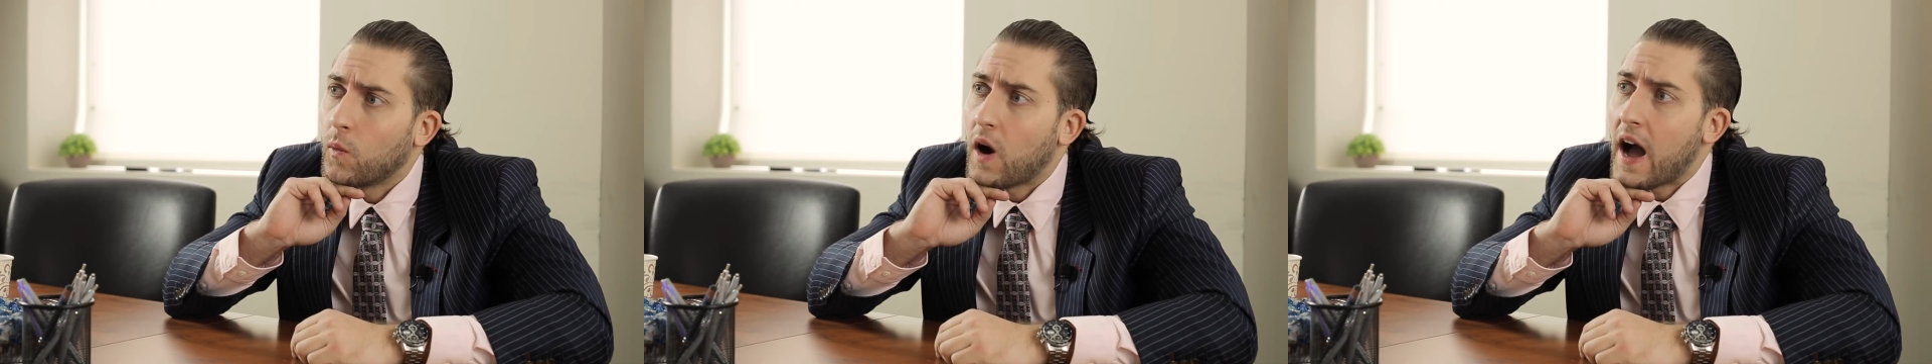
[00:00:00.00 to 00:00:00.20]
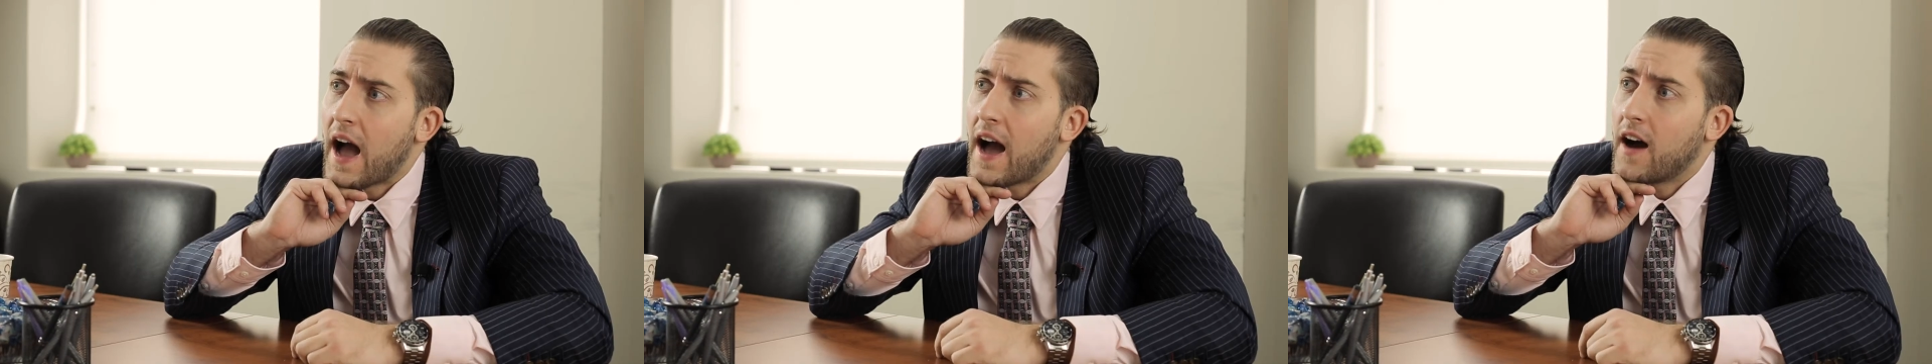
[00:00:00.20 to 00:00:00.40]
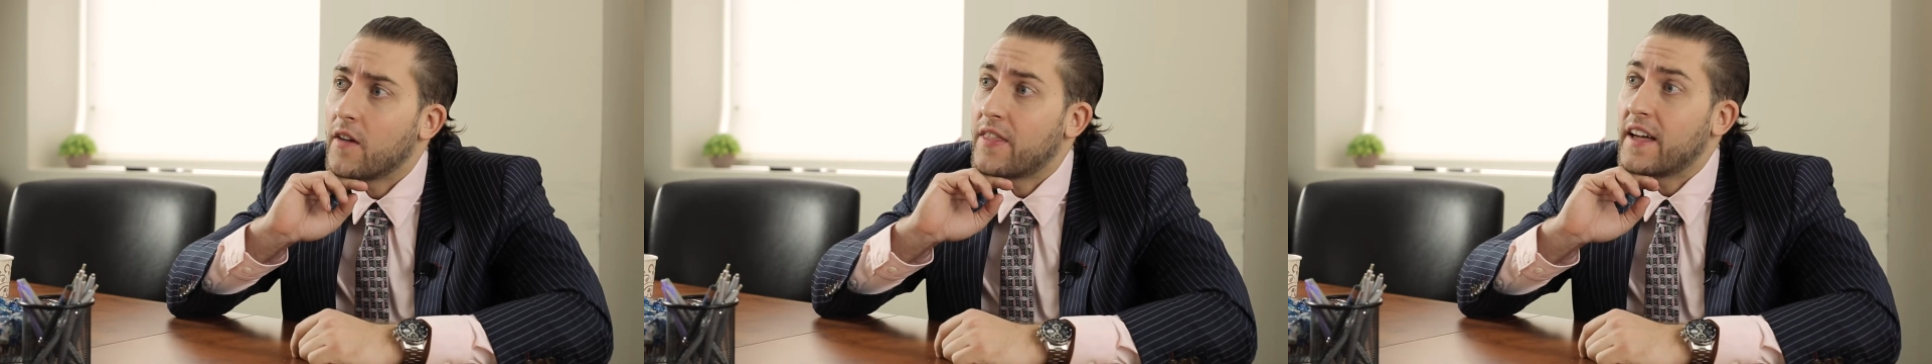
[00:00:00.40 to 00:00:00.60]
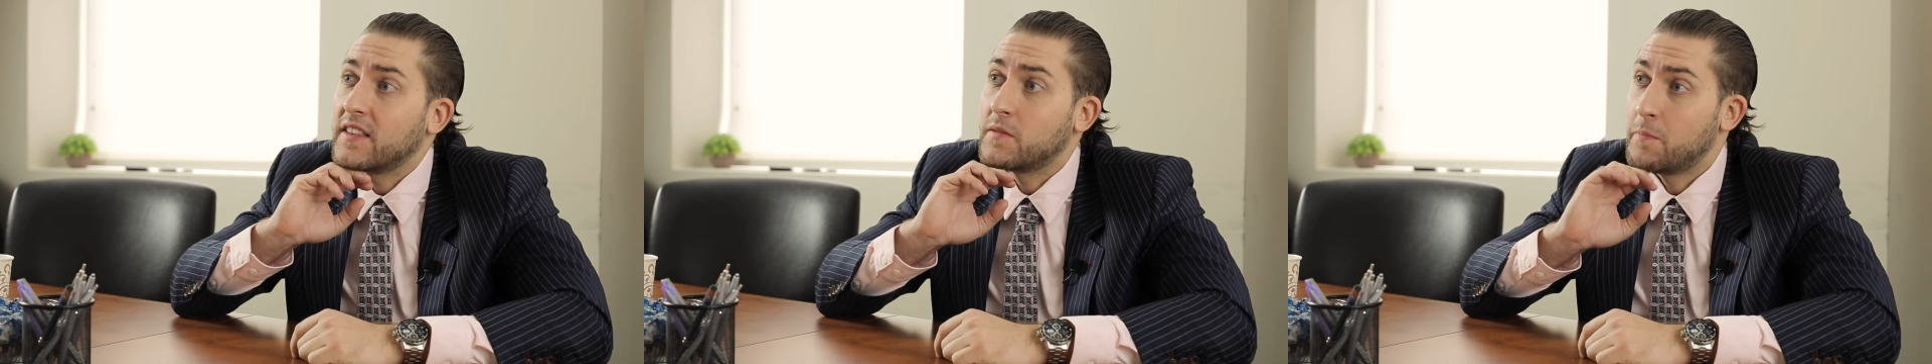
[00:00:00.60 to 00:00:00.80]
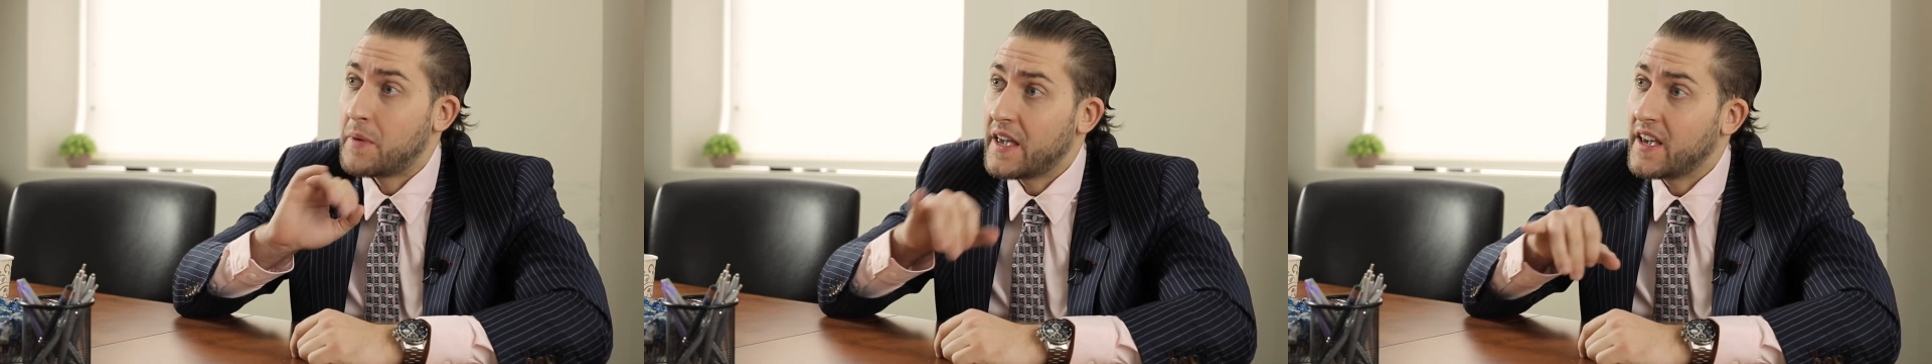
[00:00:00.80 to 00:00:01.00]
Wow,
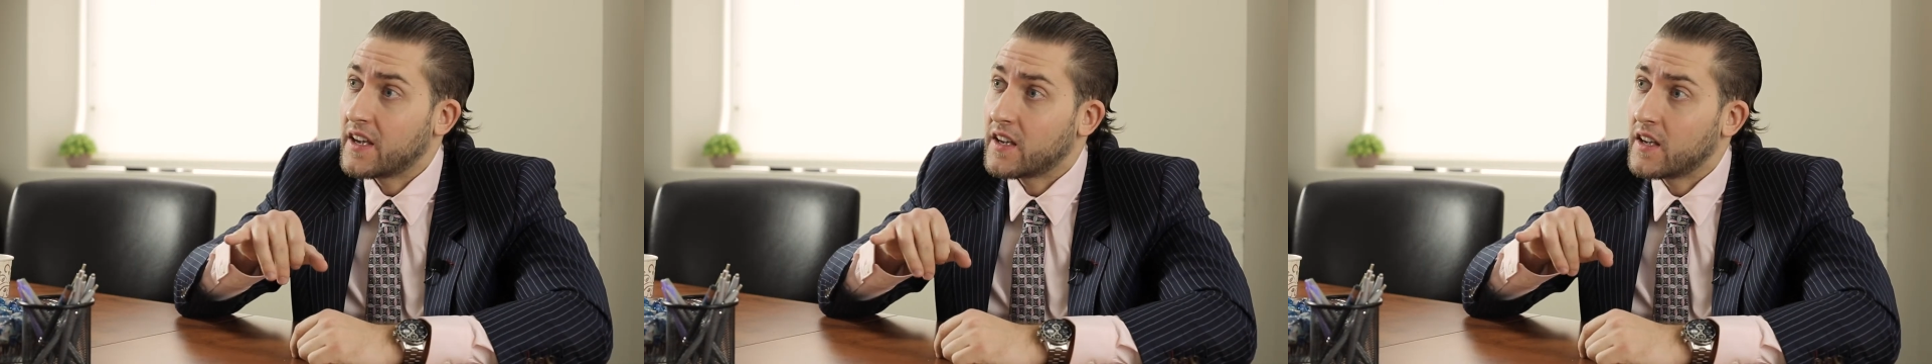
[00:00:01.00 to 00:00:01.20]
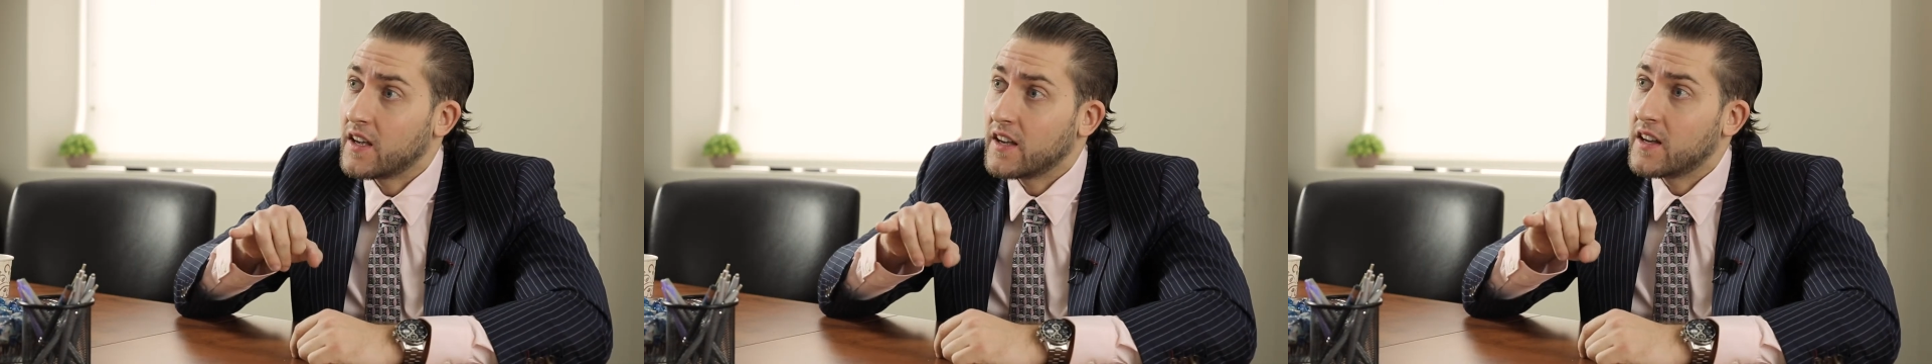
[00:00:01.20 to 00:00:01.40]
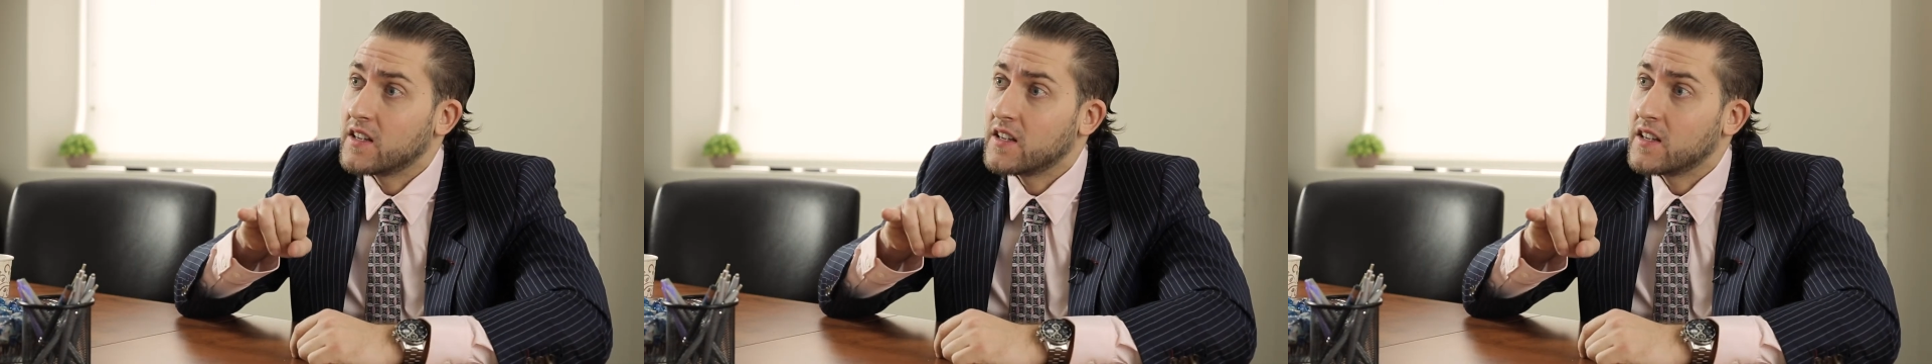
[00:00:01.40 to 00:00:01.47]
that's big,